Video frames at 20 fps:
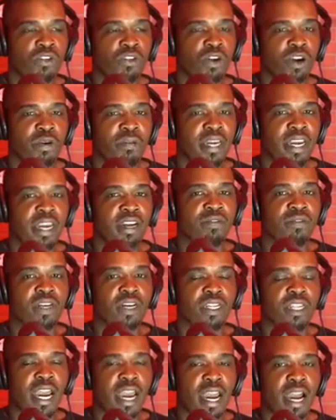know what I mean? Every
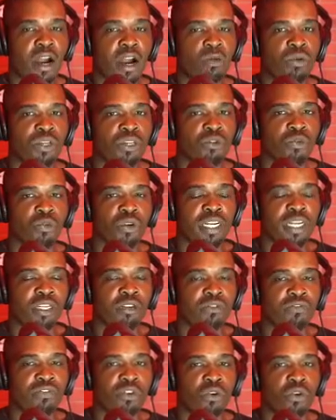other hour you
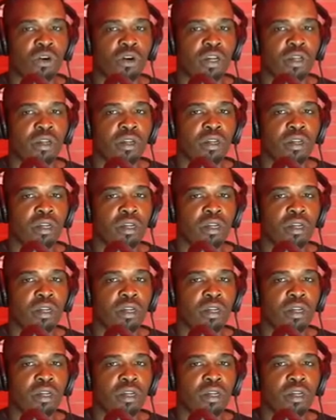reaching for it